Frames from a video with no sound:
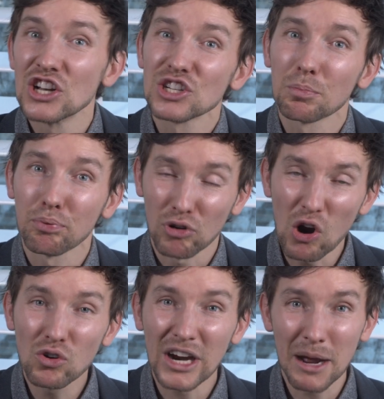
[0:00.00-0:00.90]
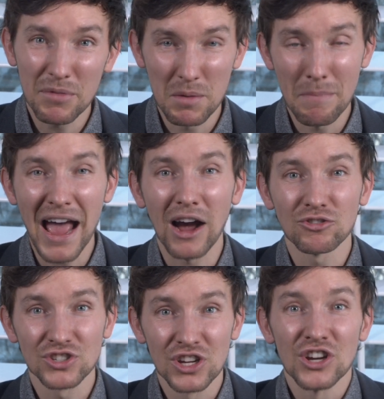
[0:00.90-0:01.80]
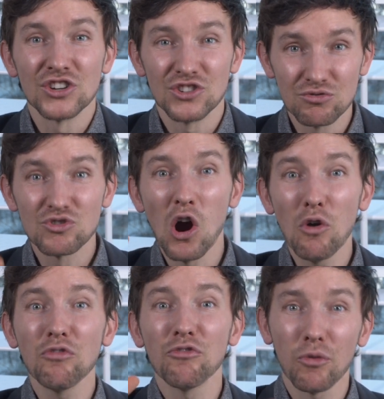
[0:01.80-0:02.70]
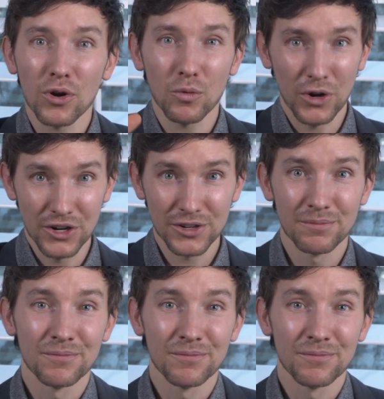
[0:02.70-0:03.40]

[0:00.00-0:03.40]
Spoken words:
to program the mouse to go forward,